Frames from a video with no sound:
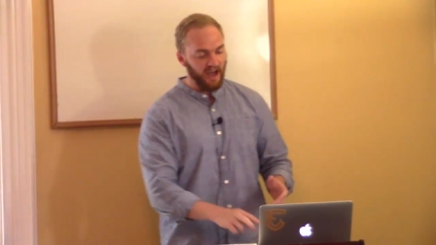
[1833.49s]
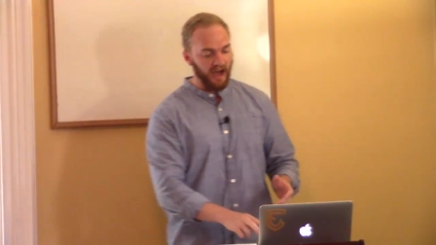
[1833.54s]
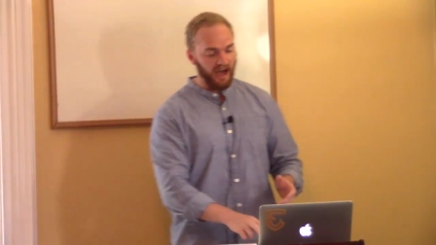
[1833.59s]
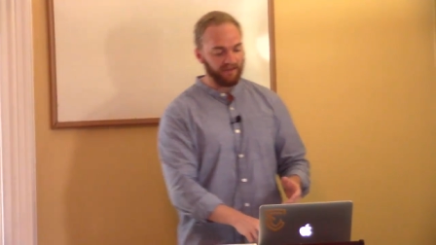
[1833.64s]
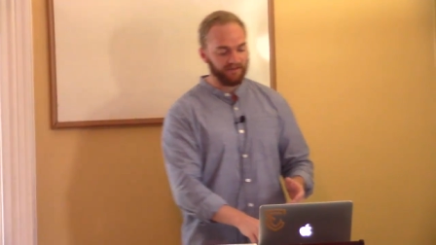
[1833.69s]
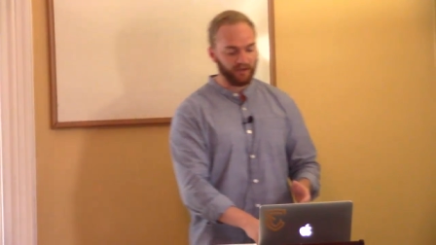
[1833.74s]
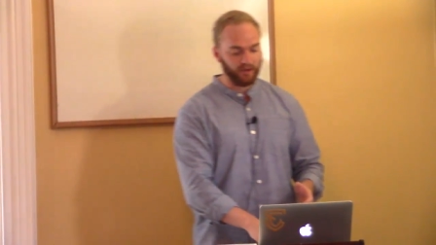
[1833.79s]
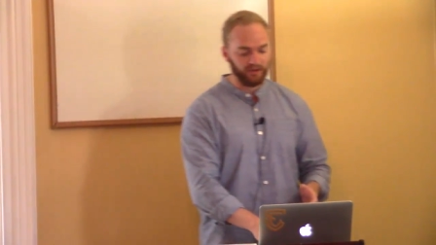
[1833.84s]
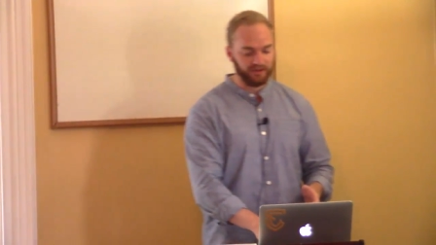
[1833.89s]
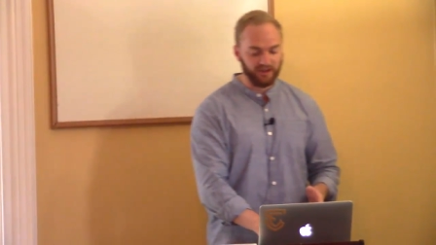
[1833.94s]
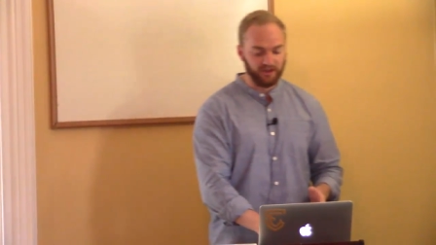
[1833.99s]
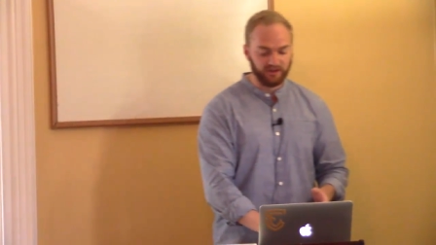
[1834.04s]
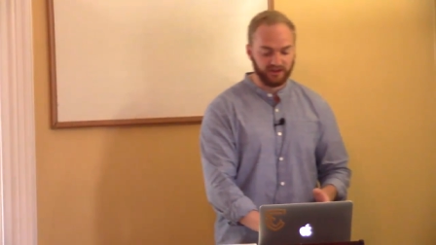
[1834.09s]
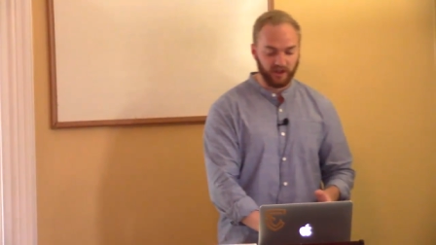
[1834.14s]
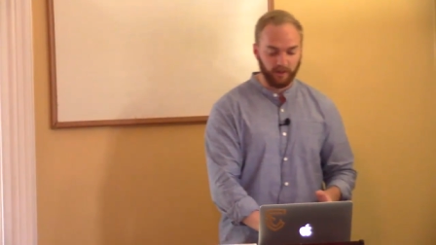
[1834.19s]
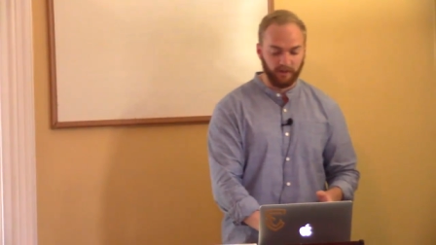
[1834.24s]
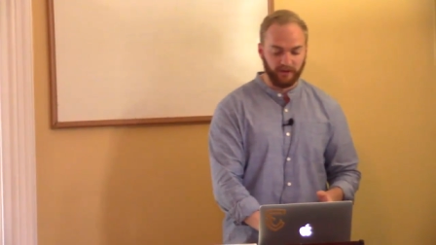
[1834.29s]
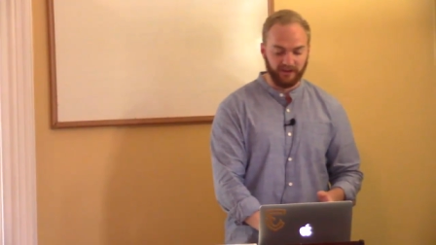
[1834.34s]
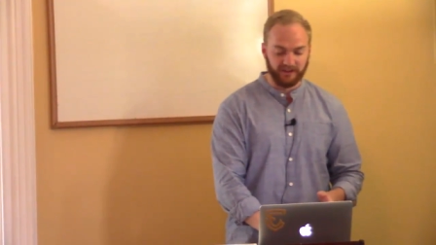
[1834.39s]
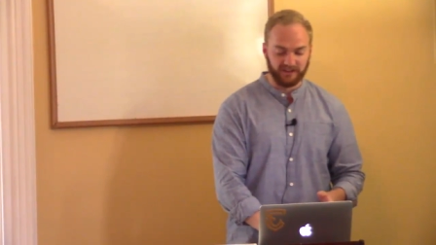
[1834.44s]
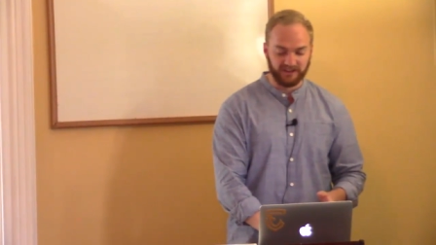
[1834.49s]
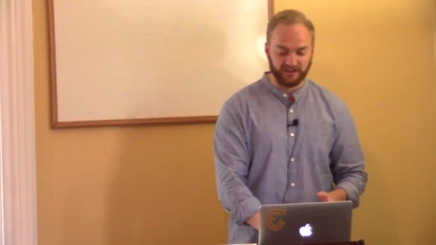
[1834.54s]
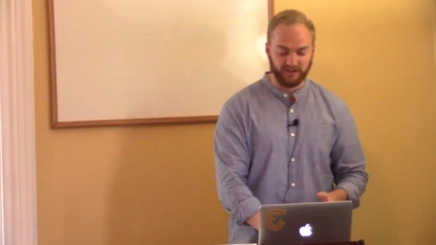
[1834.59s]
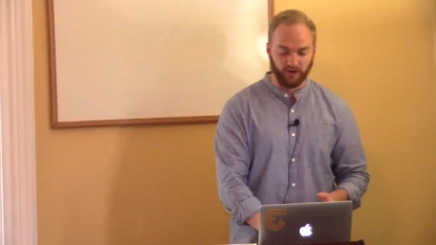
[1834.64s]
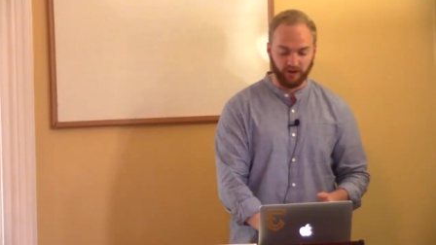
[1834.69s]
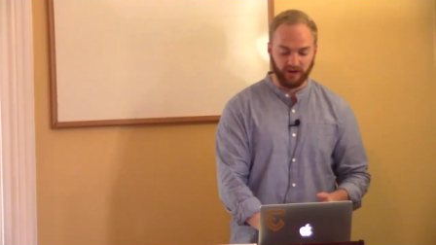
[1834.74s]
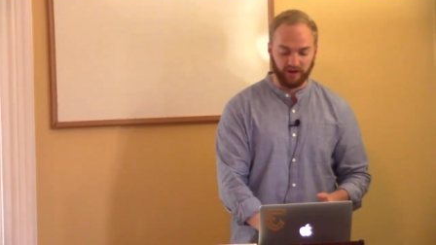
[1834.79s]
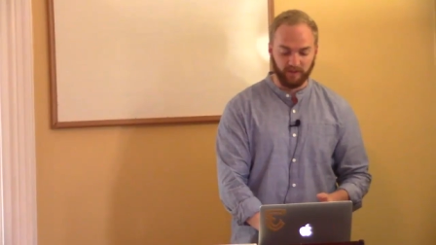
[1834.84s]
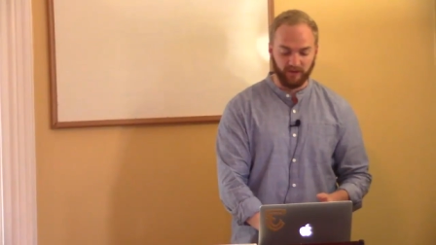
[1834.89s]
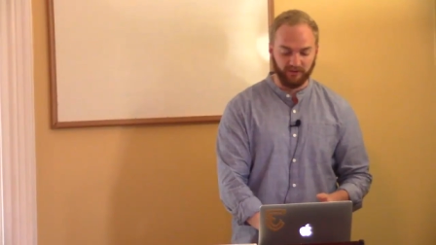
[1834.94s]
I've told you some of this
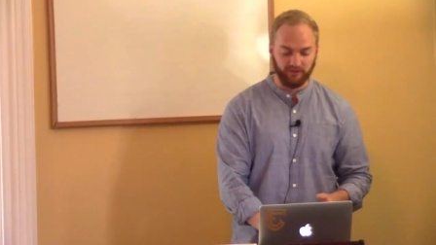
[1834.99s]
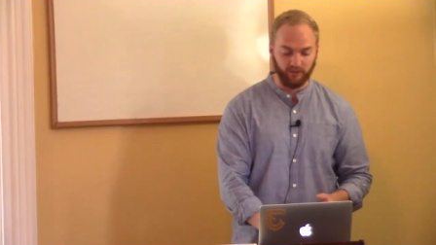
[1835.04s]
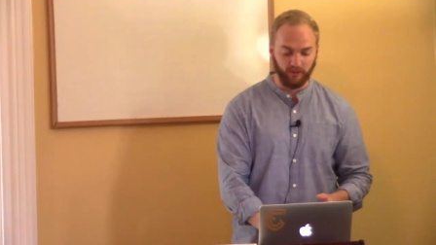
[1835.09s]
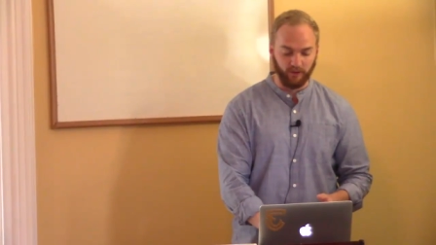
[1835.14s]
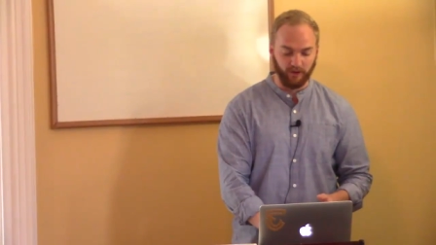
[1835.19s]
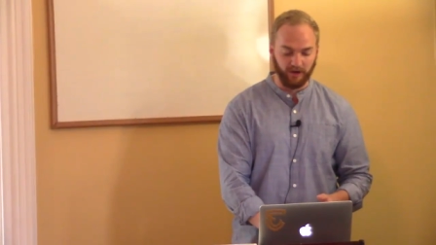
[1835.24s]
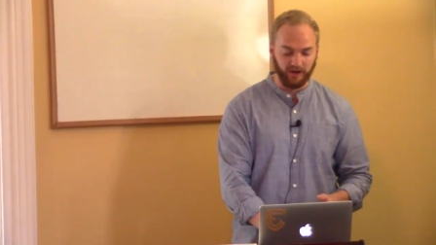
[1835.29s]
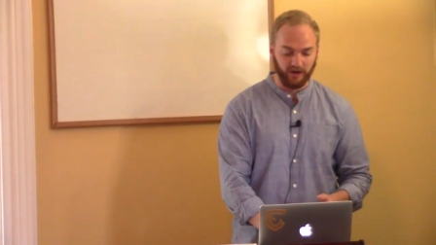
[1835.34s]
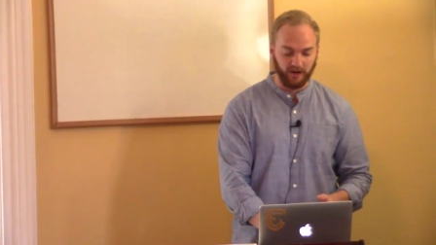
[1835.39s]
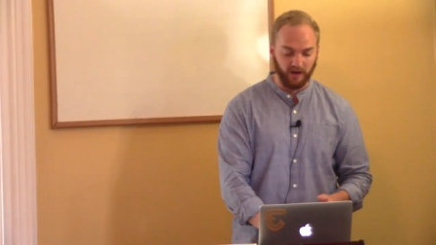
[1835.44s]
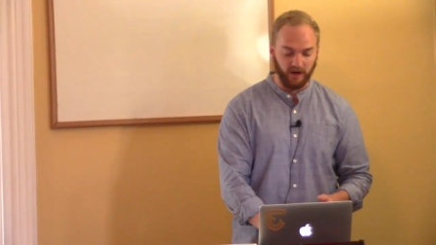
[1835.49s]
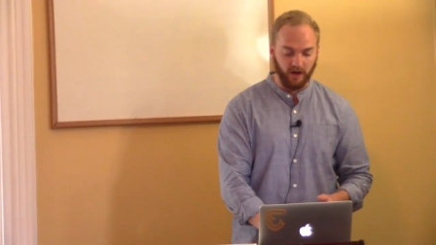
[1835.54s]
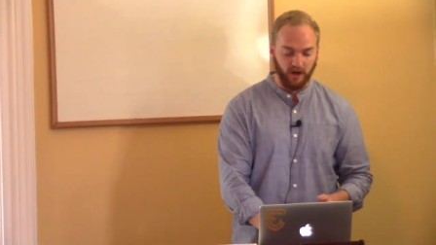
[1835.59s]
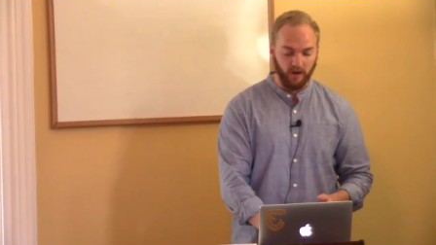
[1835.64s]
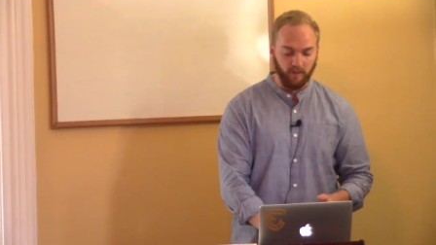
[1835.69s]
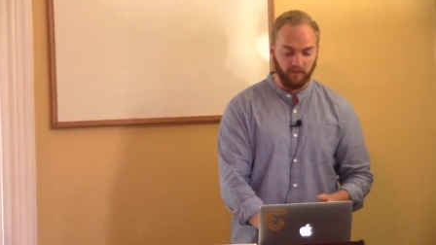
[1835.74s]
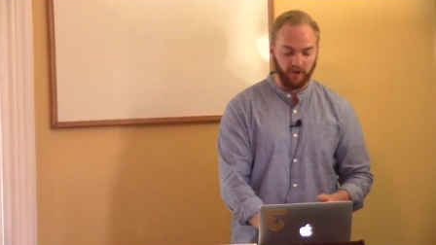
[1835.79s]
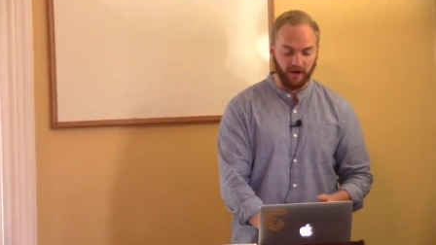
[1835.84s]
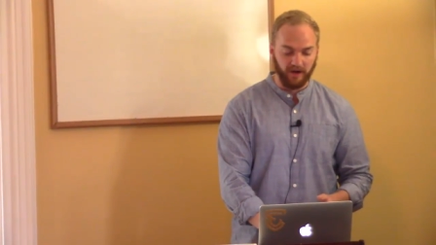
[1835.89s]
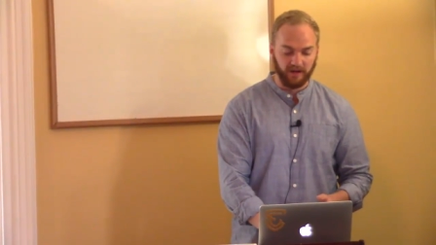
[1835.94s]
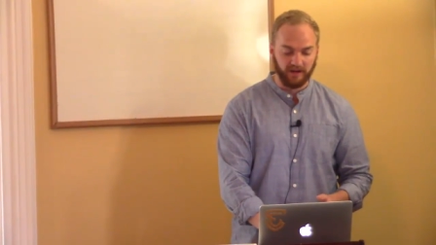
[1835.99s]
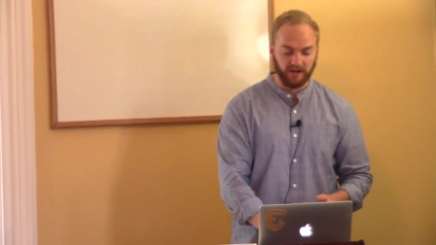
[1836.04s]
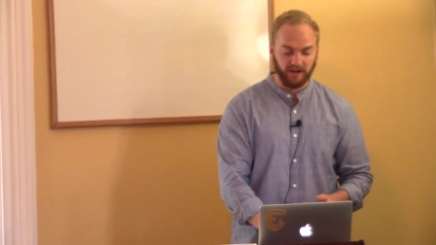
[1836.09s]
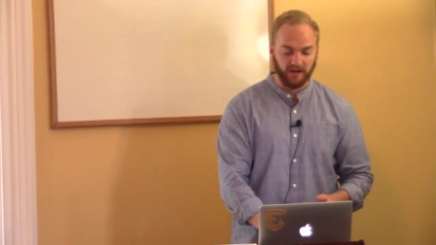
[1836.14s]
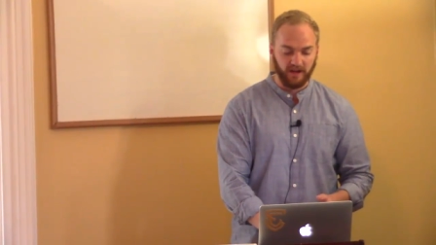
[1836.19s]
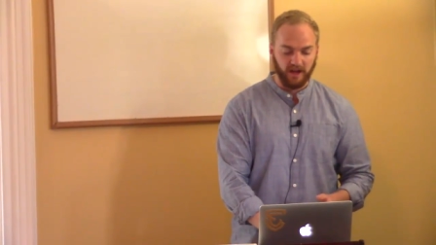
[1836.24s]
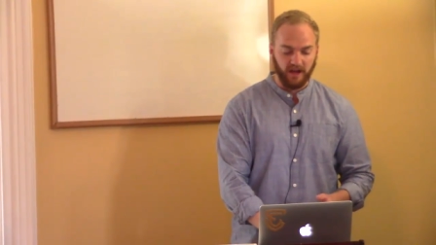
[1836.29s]
story before, but